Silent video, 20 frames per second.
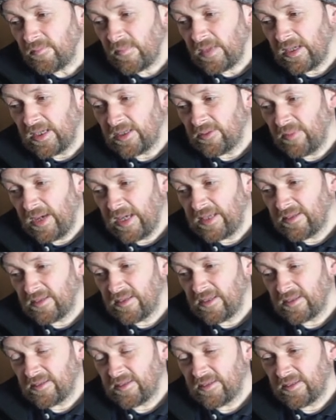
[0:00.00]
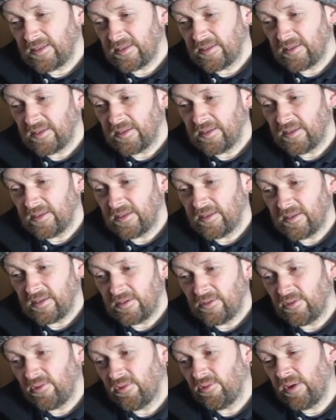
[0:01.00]
it meant that
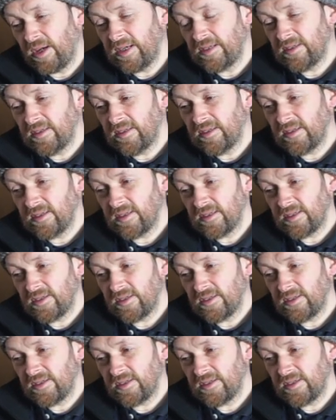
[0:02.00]
when